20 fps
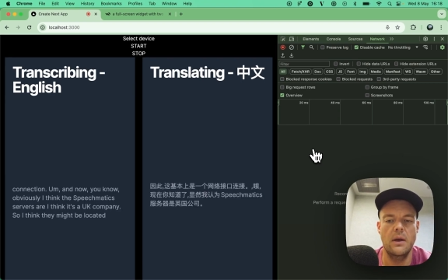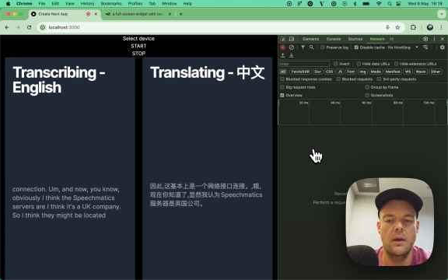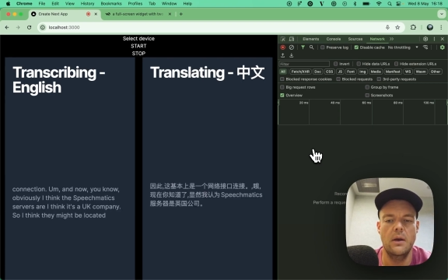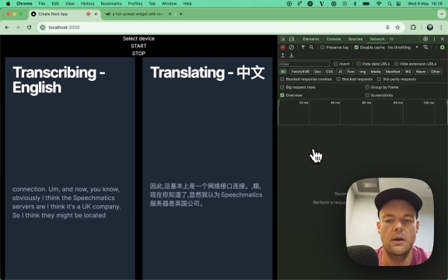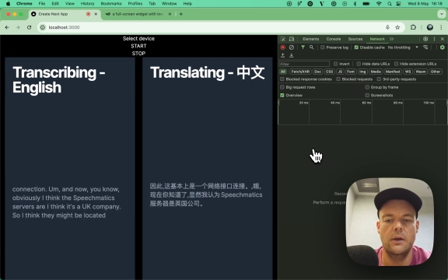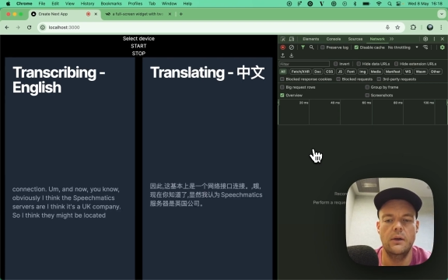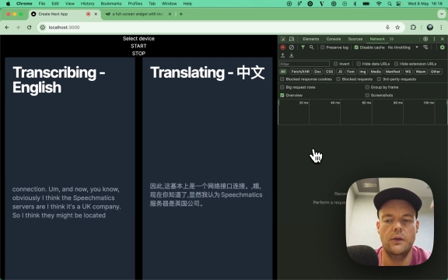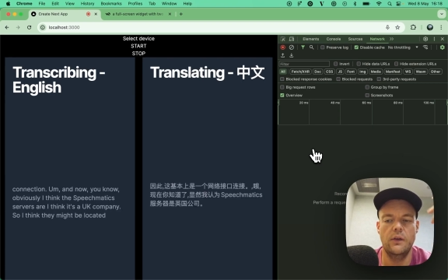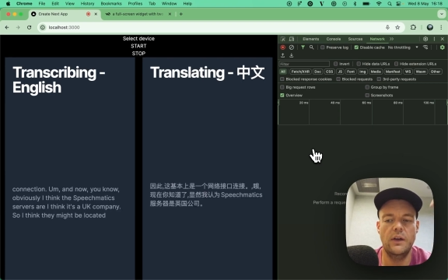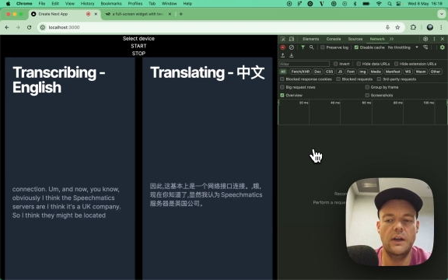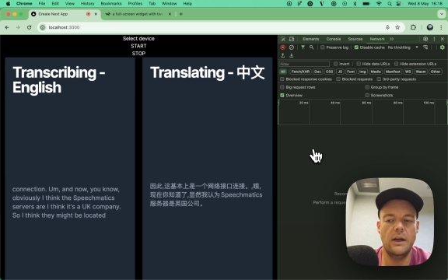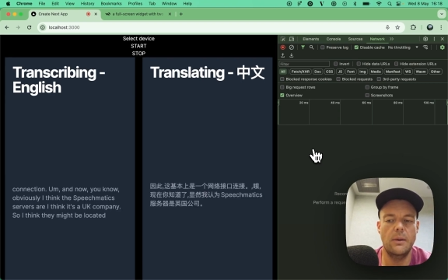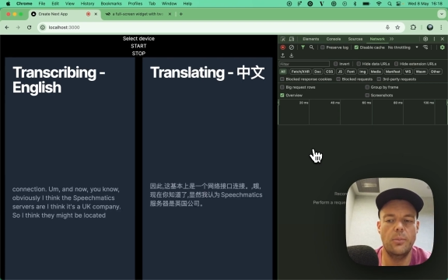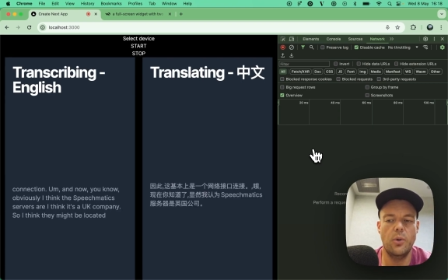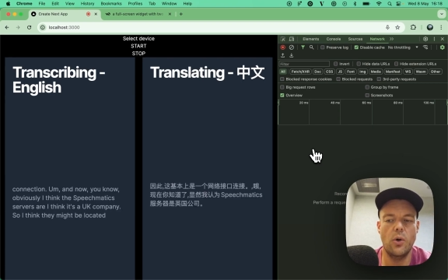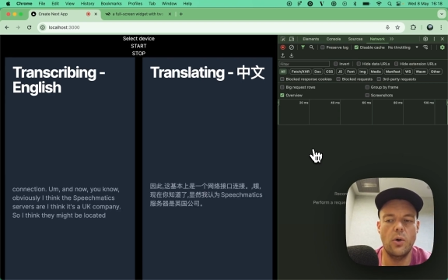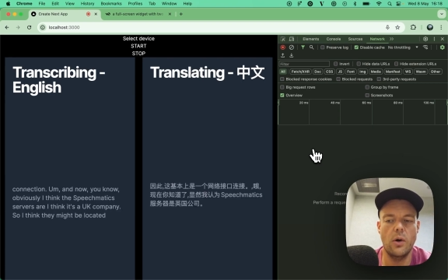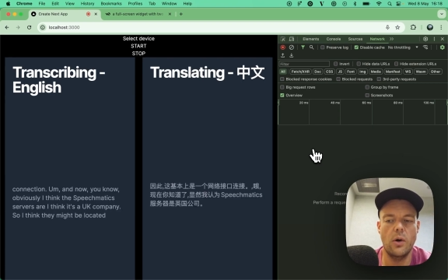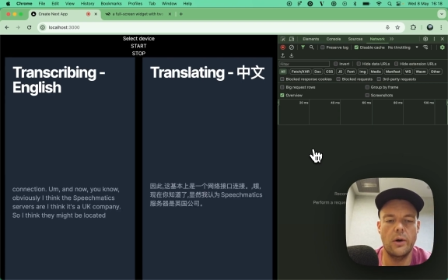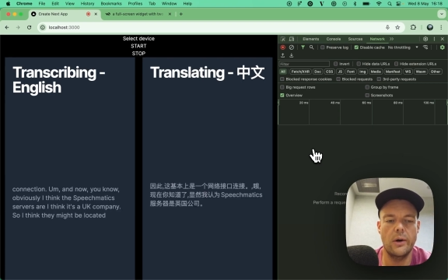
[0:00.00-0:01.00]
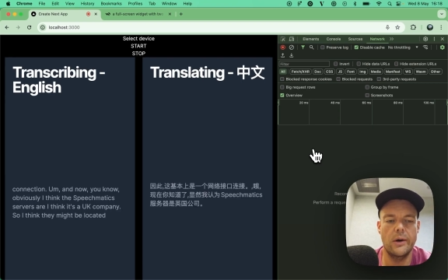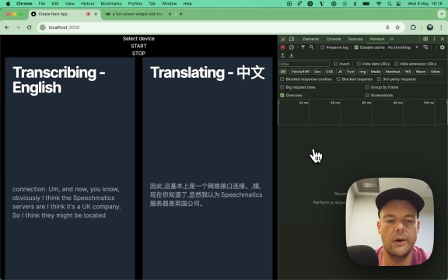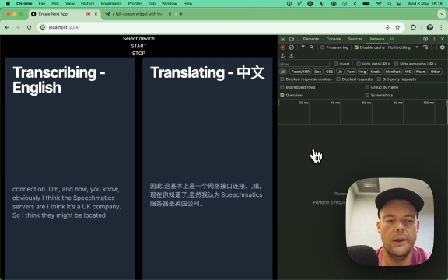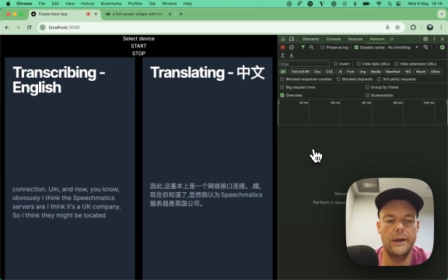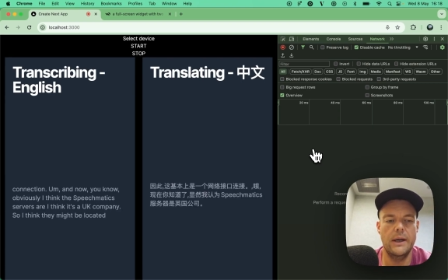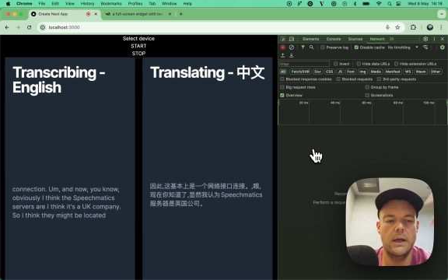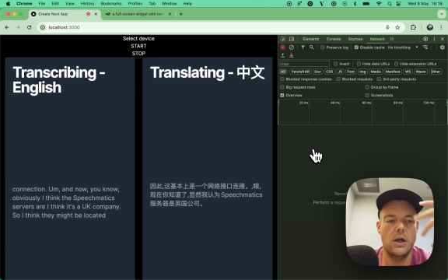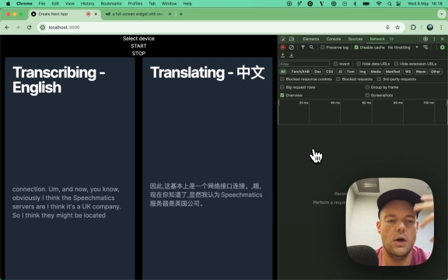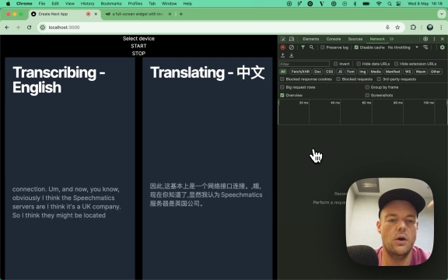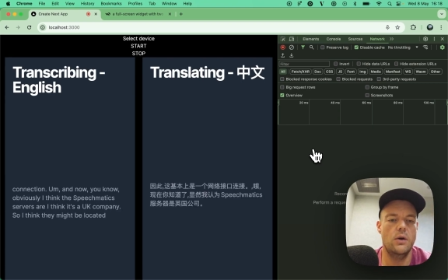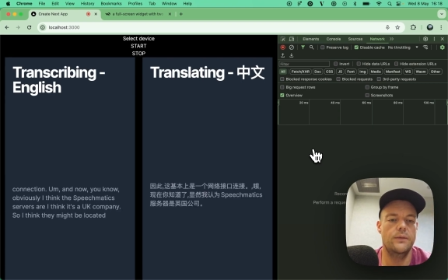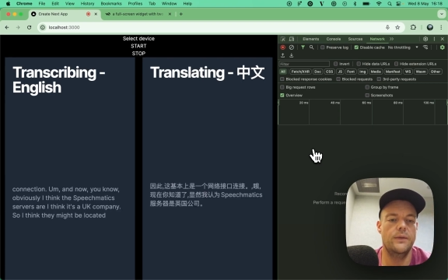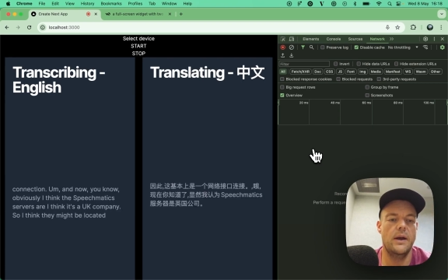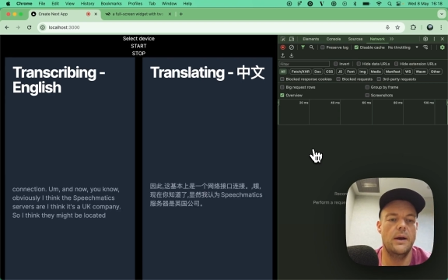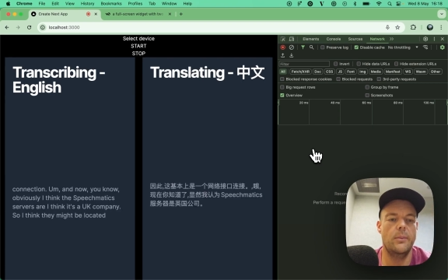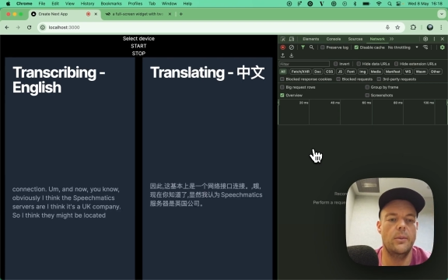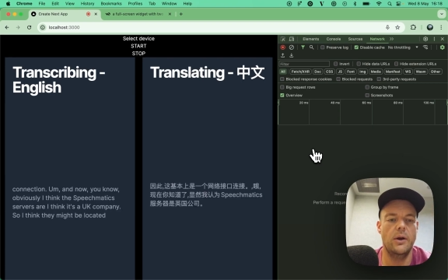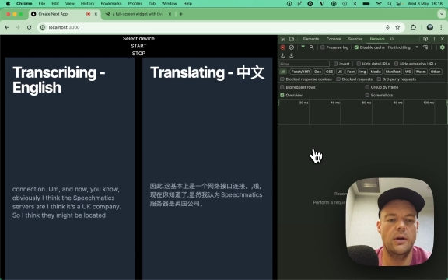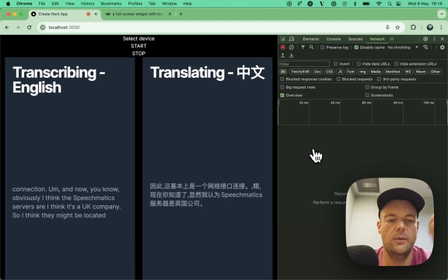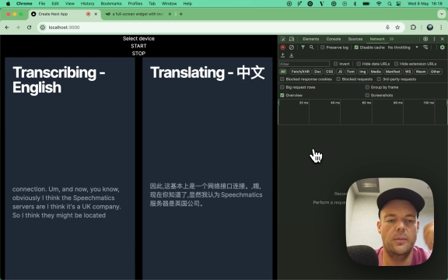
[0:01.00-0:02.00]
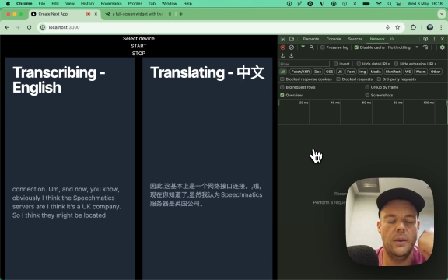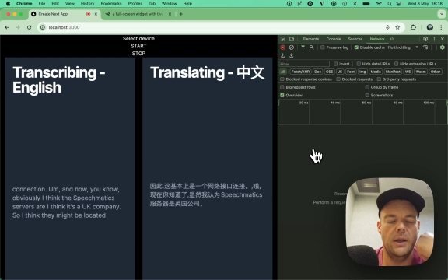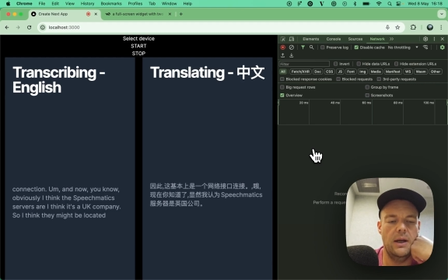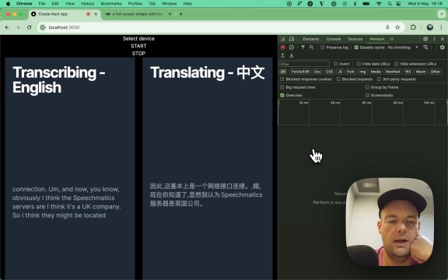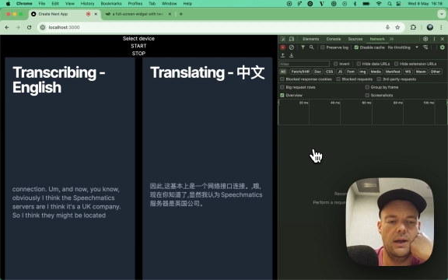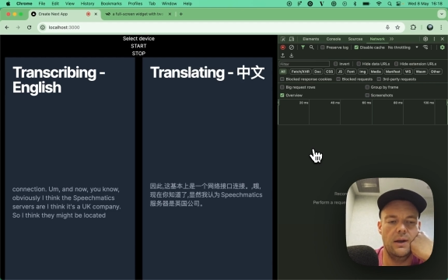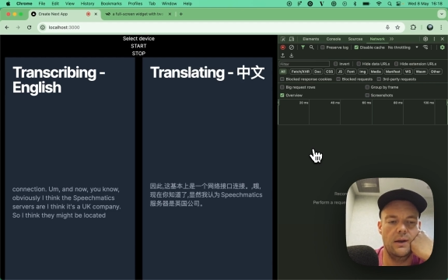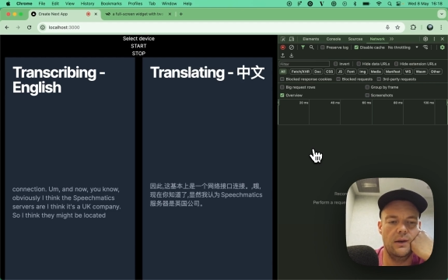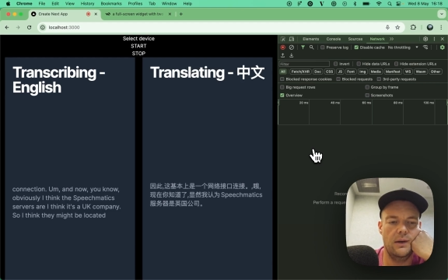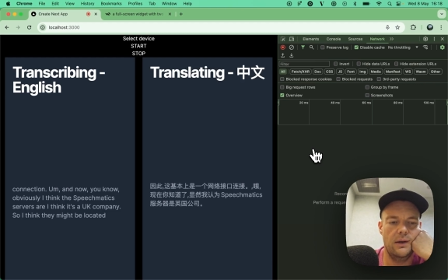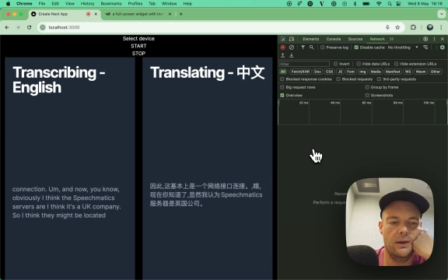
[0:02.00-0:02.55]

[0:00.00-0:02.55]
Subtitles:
Singapore, you know, there might be